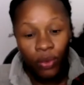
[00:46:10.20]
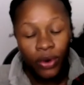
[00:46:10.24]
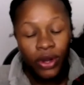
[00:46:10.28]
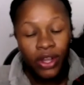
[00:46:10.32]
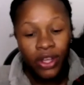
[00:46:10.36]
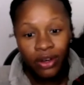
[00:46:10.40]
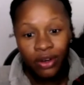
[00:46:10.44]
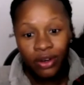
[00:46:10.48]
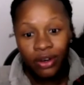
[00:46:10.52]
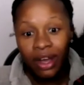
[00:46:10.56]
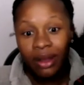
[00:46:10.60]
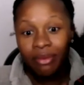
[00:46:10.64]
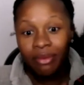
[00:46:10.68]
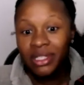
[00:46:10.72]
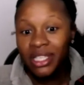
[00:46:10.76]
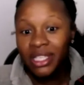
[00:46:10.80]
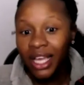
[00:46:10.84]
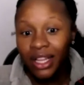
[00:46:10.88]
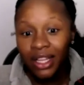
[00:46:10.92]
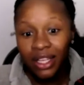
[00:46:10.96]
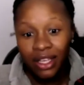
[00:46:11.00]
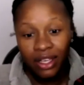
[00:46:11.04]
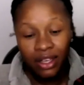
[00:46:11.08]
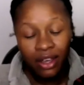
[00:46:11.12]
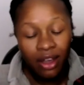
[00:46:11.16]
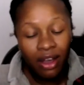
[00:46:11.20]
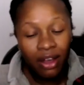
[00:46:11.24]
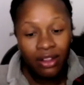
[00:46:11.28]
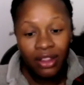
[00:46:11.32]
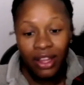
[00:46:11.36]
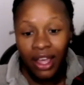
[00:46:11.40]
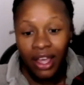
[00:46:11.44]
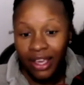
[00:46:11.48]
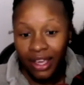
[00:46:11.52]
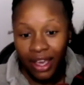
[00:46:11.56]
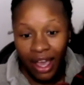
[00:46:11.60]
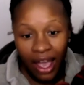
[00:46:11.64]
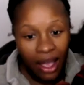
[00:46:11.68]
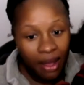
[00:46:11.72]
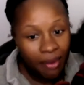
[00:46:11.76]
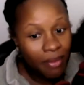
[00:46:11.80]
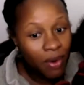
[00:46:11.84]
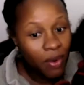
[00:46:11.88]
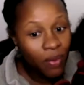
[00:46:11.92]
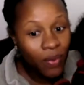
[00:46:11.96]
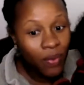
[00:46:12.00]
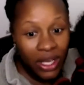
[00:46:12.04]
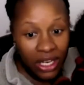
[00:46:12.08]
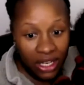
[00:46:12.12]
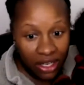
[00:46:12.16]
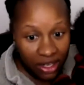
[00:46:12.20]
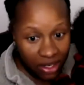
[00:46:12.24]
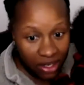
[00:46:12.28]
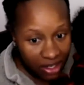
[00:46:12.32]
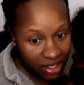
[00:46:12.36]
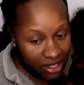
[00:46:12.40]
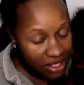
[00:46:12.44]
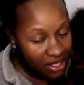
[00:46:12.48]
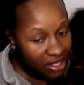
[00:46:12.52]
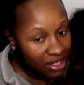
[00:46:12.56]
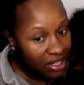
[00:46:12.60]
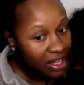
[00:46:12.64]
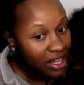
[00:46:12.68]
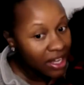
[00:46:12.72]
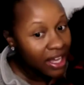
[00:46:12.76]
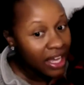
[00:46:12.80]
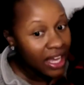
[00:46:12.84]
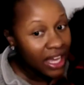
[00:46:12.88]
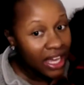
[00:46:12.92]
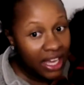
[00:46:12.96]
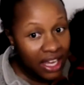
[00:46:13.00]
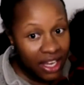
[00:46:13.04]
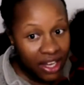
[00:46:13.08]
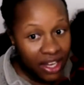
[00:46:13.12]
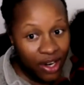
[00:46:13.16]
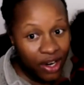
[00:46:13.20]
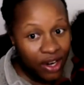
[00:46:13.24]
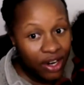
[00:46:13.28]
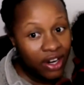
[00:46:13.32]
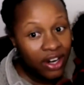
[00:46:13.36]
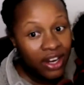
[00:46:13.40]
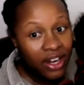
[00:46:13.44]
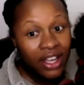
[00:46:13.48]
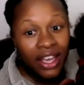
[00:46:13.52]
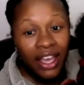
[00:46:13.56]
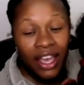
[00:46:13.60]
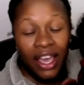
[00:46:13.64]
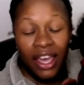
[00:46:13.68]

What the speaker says: real. I'm telling y'all, like, I'm a witness here.